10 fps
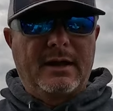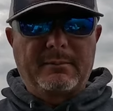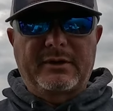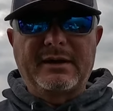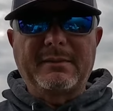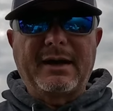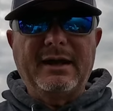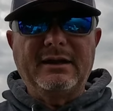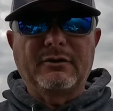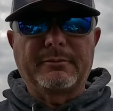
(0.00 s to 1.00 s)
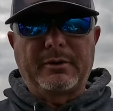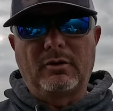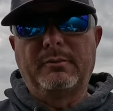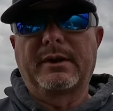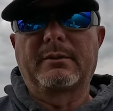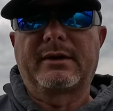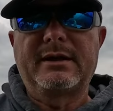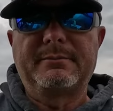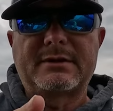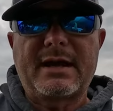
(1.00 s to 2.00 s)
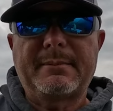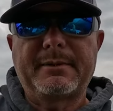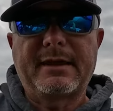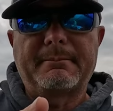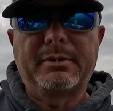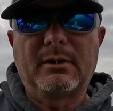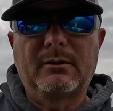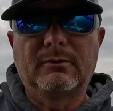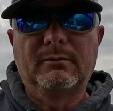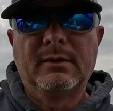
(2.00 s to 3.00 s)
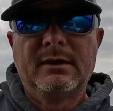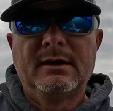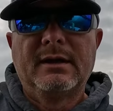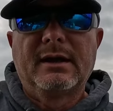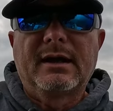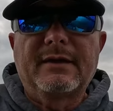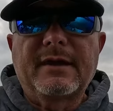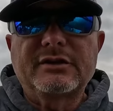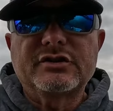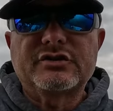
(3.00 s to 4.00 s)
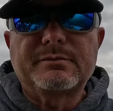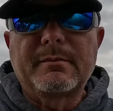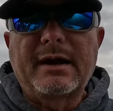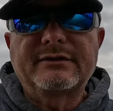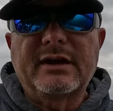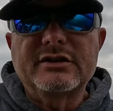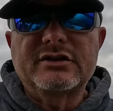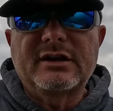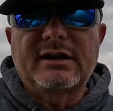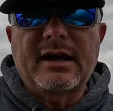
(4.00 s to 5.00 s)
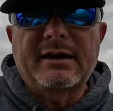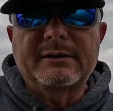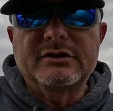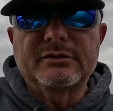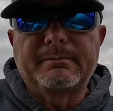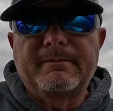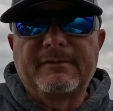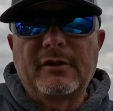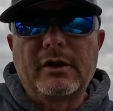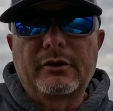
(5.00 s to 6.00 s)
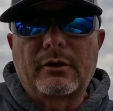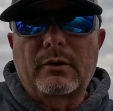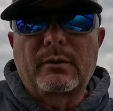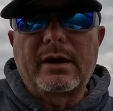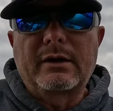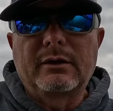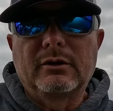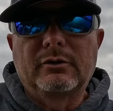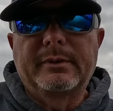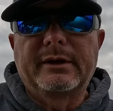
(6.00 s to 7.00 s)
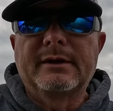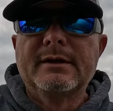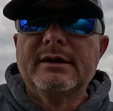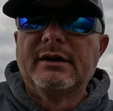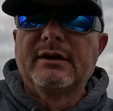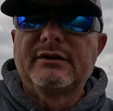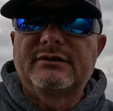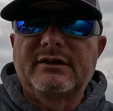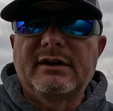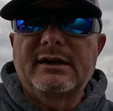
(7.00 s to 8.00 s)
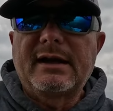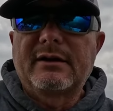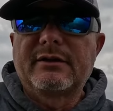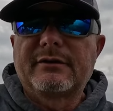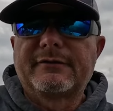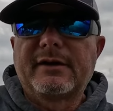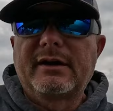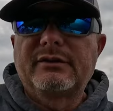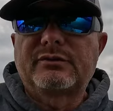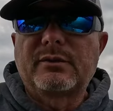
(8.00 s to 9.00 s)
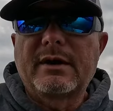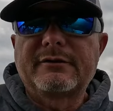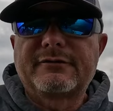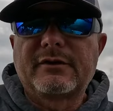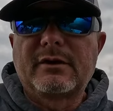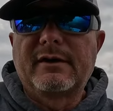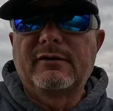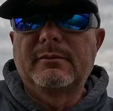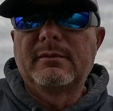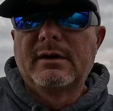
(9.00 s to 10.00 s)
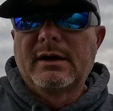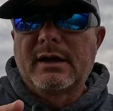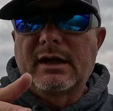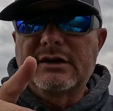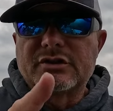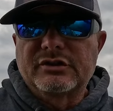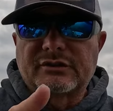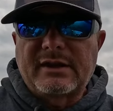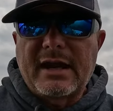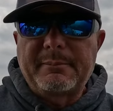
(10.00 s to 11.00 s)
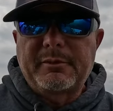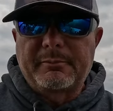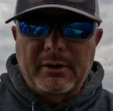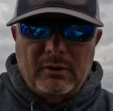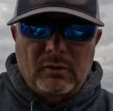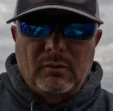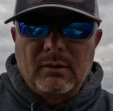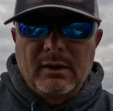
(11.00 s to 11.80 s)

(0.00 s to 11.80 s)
I'm gonna keep my hand on the pole, but I'm gonna keep tapping that pole, and that just makes that jig kind of just flutter around a little bit. Sit it down in their face, right in front of them, and just tap your pole.